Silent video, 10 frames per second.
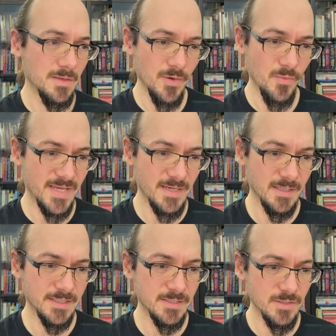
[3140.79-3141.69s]
that we can
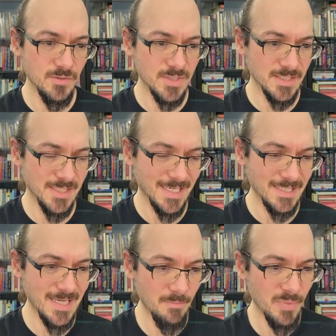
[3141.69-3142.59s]
at least use as like
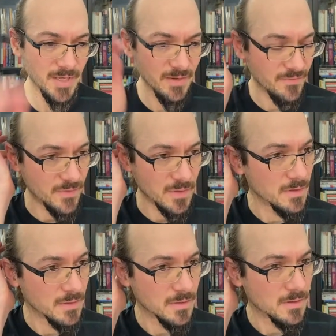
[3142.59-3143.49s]
a template
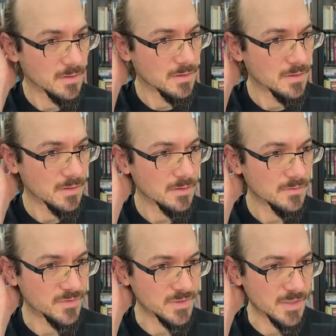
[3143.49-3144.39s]
for
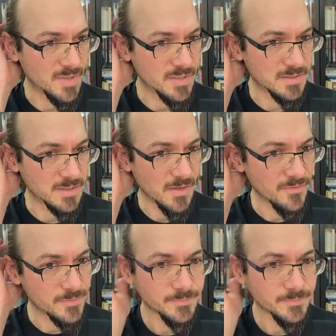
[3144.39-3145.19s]
some of this stuff.